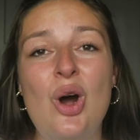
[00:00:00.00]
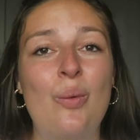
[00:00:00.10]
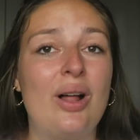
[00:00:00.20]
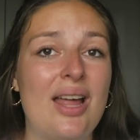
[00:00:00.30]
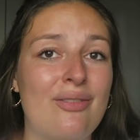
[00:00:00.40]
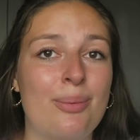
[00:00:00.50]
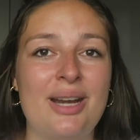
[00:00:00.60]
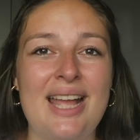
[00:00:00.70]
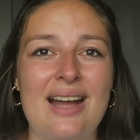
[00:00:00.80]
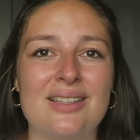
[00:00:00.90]
while
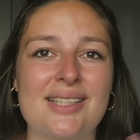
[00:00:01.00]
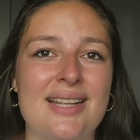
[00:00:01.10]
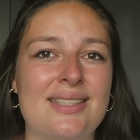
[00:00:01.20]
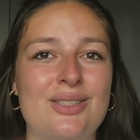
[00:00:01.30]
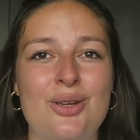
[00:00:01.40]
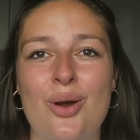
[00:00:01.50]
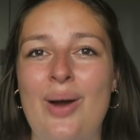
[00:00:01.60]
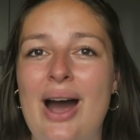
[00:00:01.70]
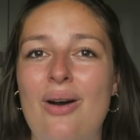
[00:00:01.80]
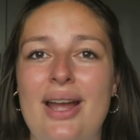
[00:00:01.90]
everybody else gets to
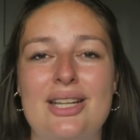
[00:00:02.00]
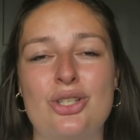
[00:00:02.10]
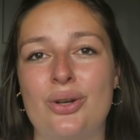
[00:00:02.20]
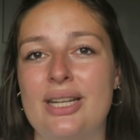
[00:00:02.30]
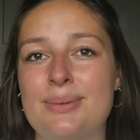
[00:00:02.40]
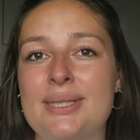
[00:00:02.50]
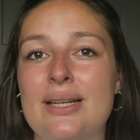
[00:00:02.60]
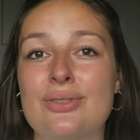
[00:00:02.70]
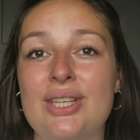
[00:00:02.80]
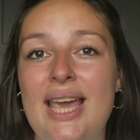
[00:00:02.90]
go out and enjoy
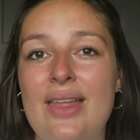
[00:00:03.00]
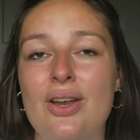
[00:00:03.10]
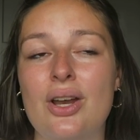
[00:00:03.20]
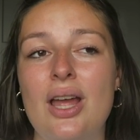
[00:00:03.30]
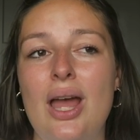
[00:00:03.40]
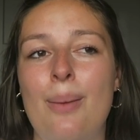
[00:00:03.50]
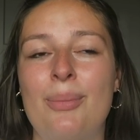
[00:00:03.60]
themselves together.